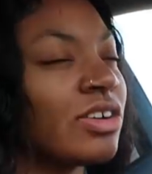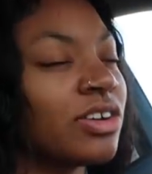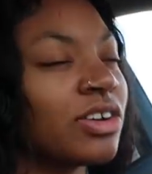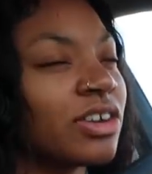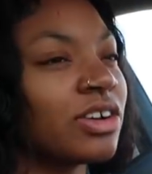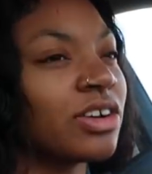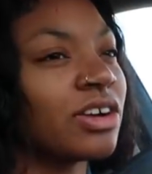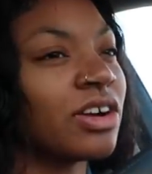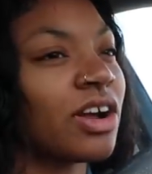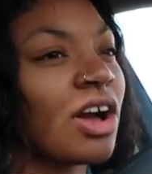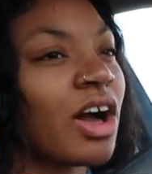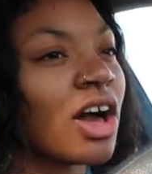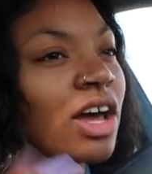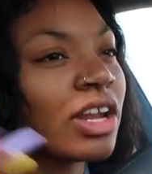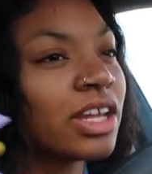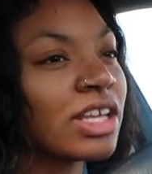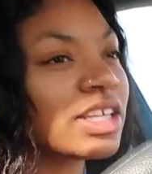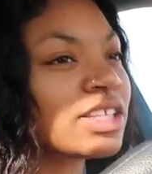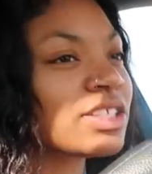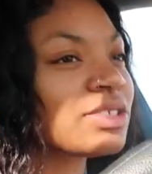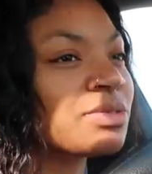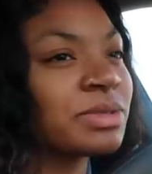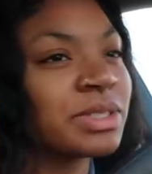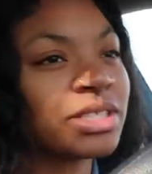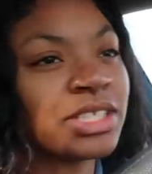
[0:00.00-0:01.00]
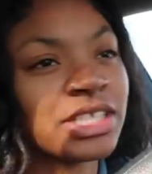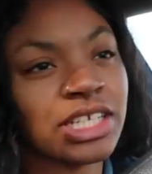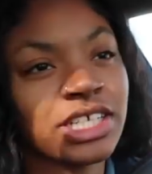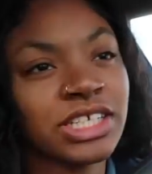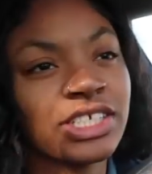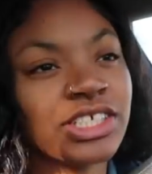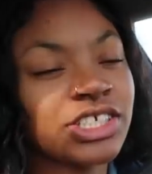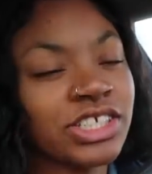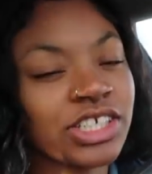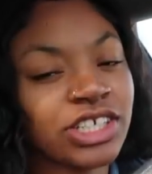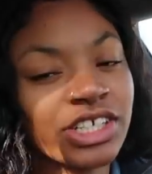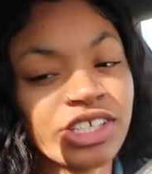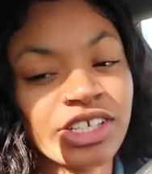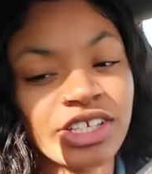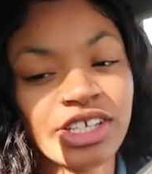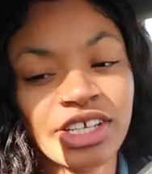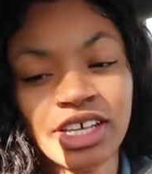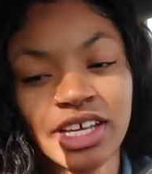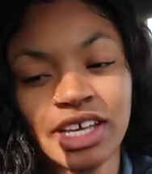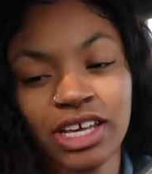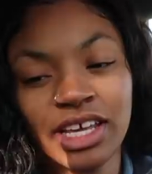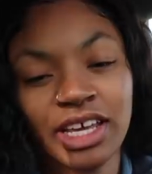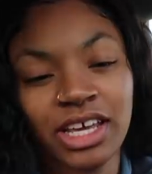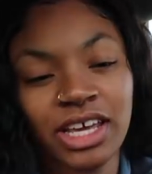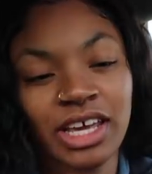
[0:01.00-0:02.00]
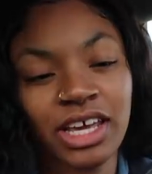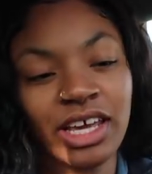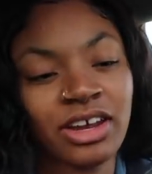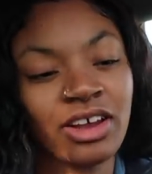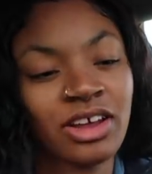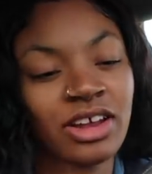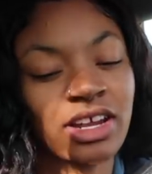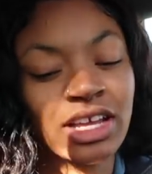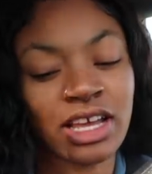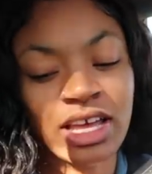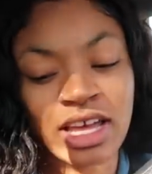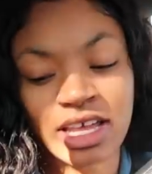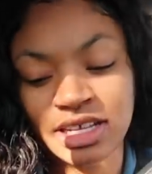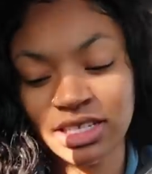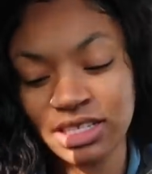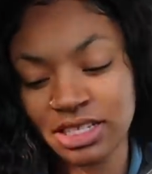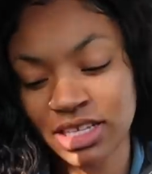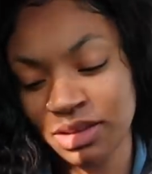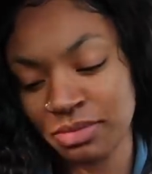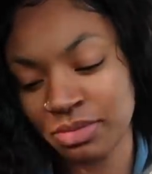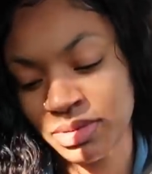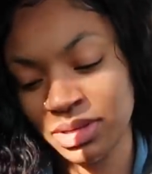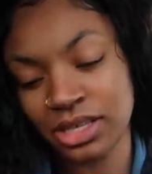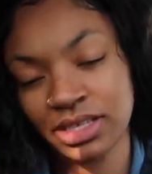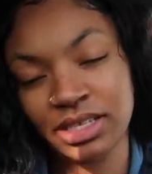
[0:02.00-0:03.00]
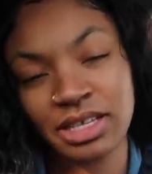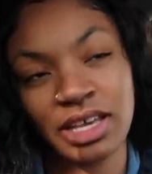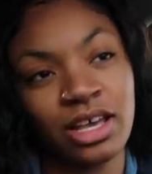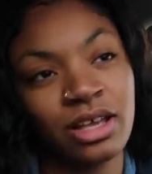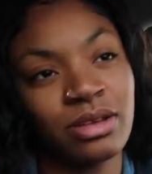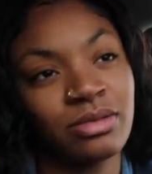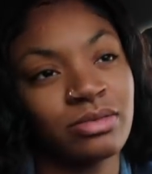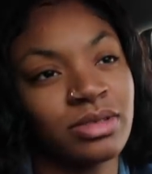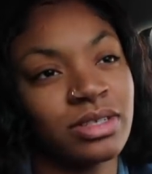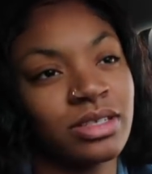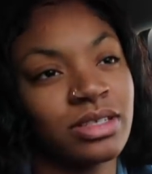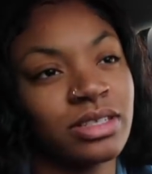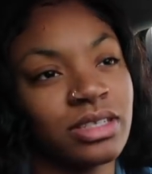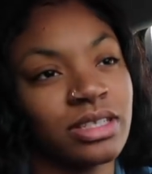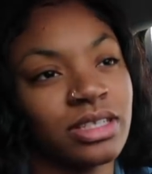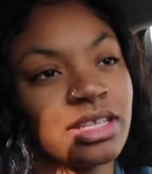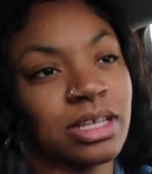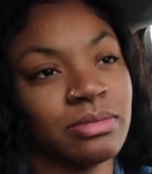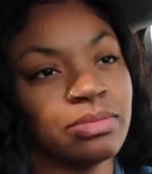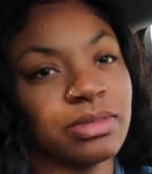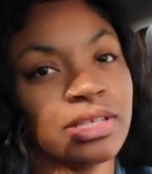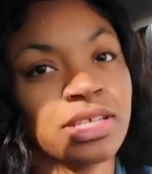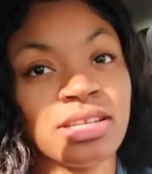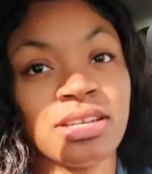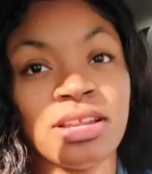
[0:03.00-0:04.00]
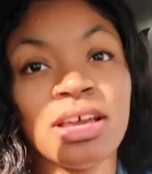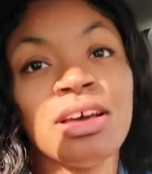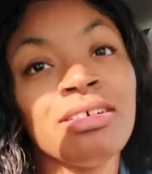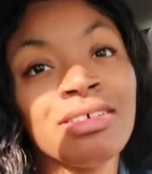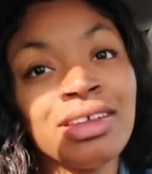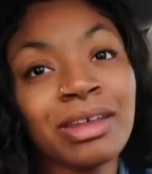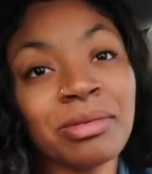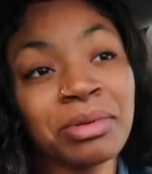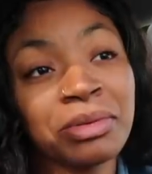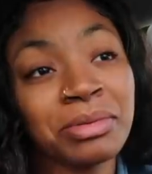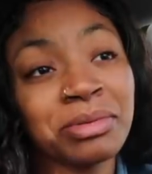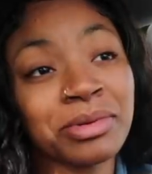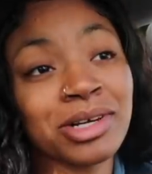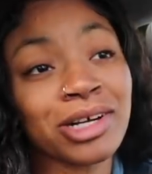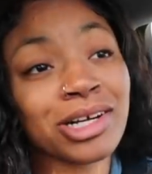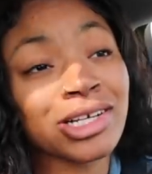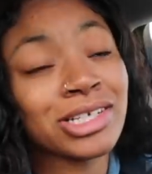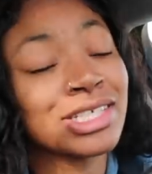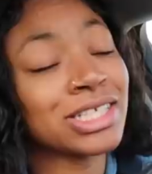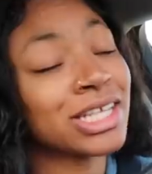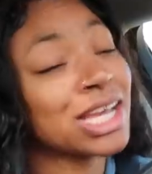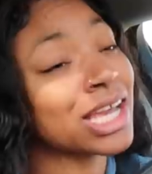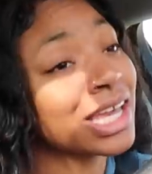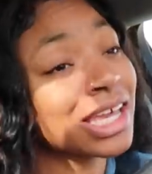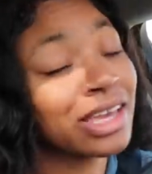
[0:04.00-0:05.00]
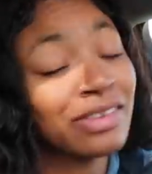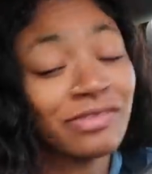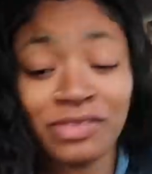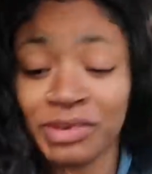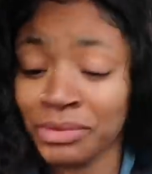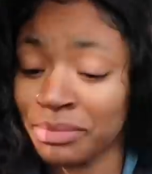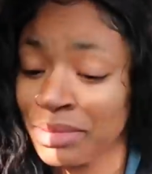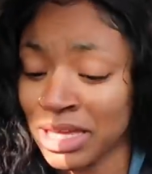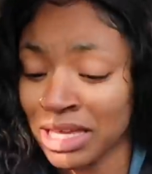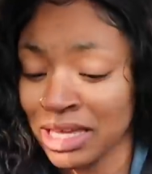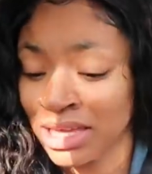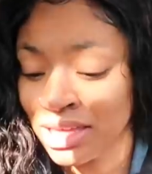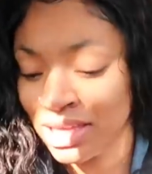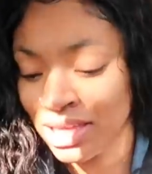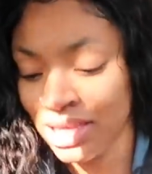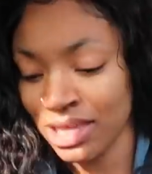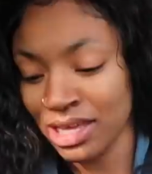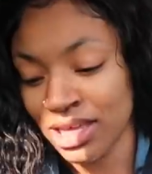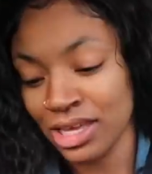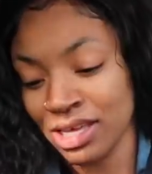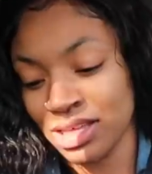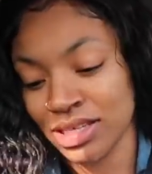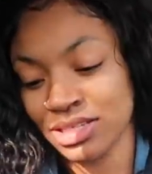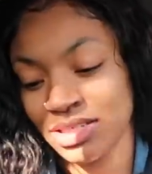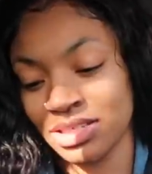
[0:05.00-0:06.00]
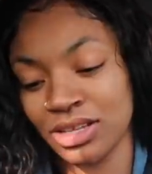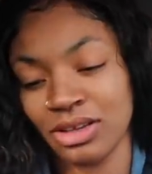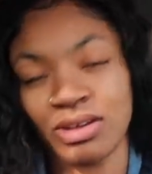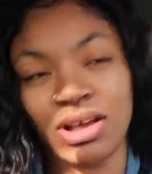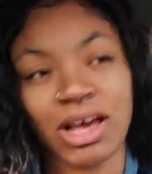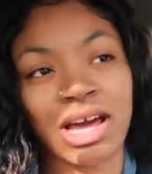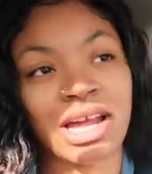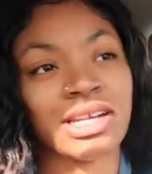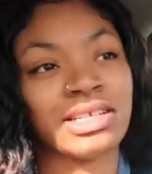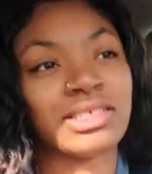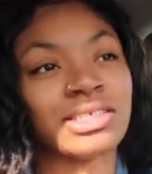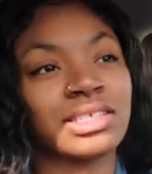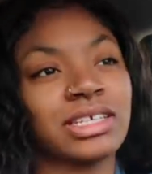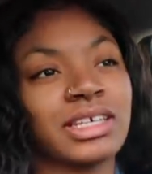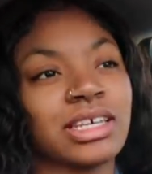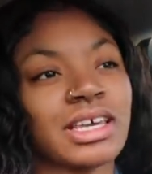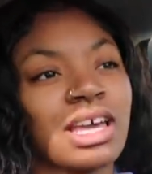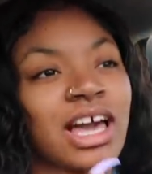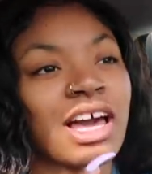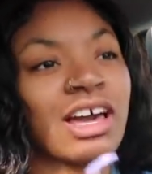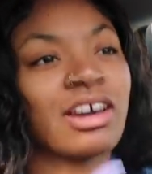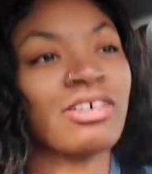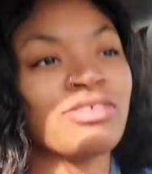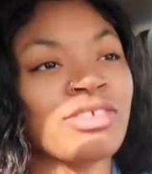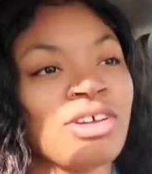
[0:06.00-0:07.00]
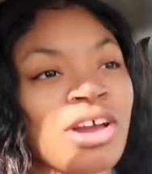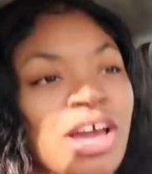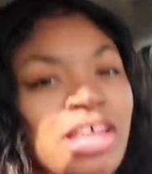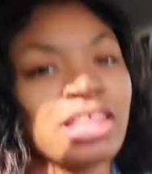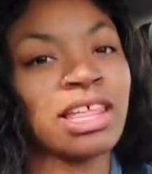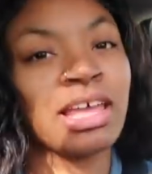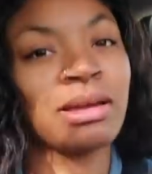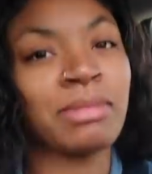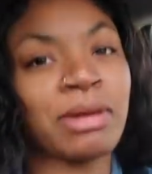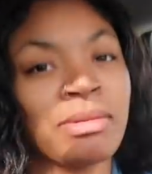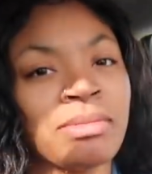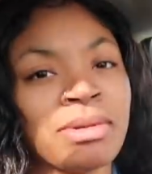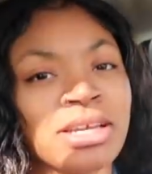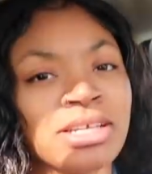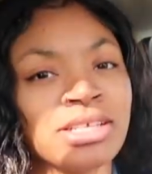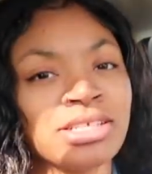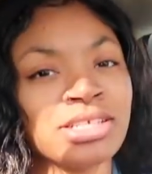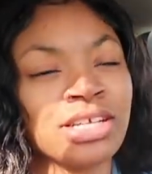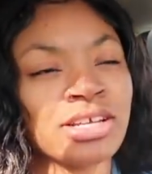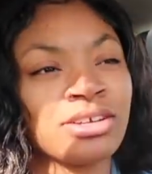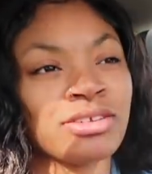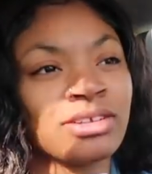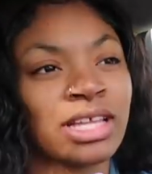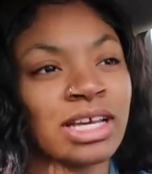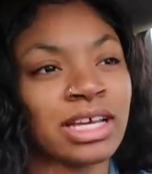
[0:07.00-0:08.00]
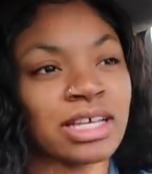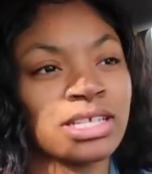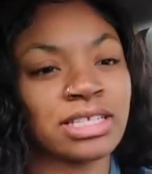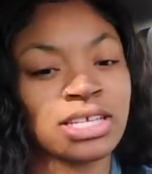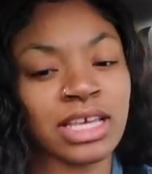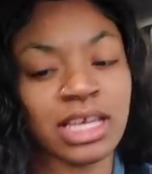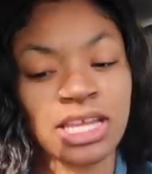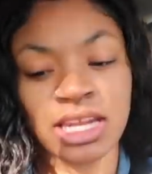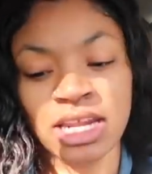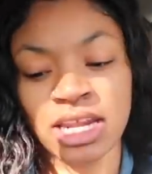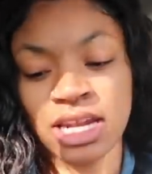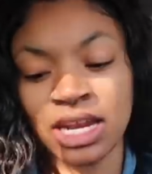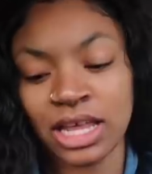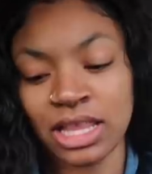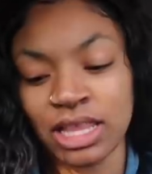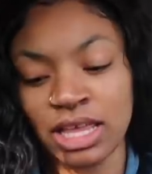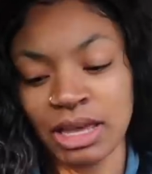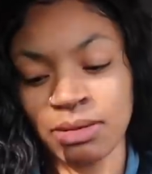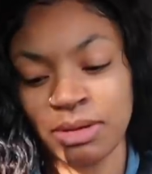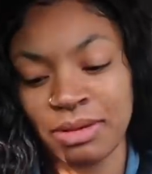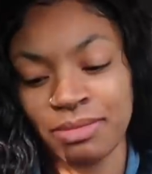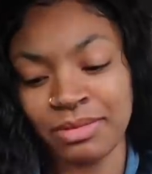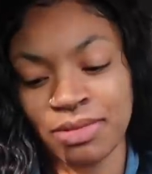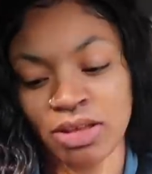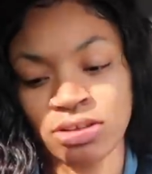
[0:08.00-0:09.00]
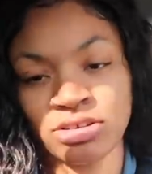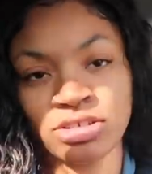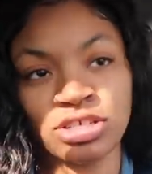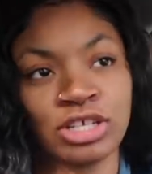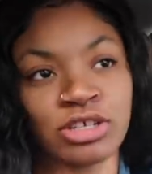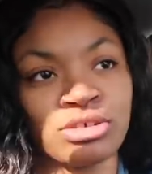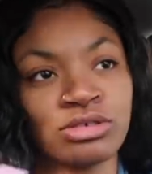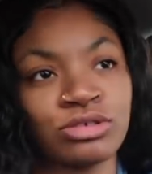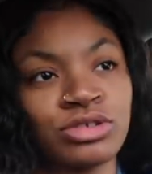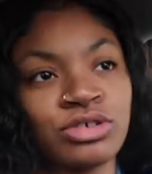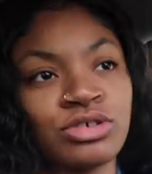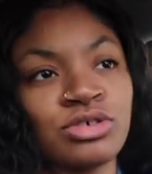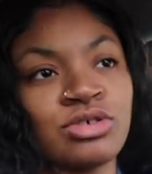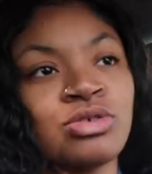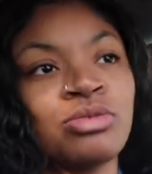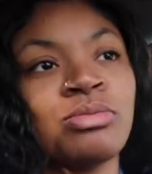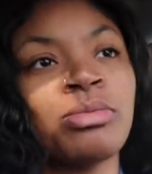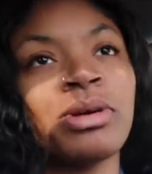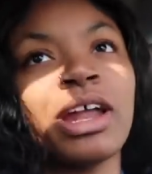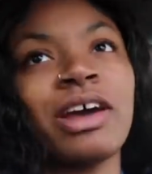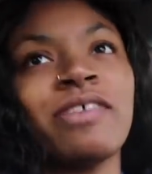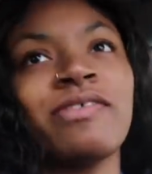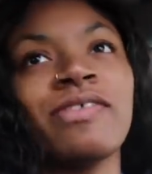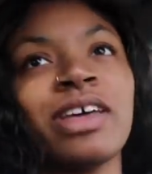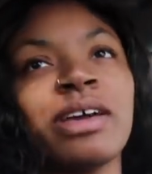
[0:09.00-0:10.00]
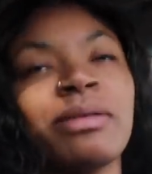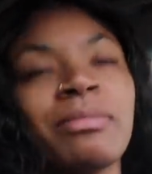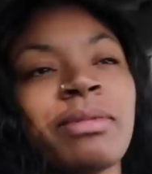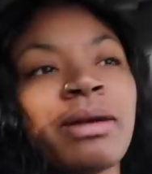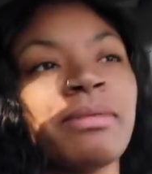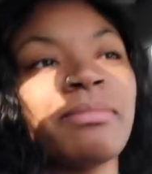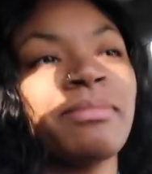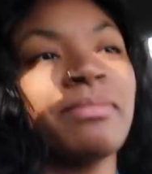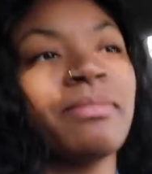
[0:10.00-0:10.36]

or audience retention and all that kind of stuff, because it helps them to know that people are checking for me. So honestly, I don't know. I like my main channel, like I said, and I like my vlog channel too, but I feel like my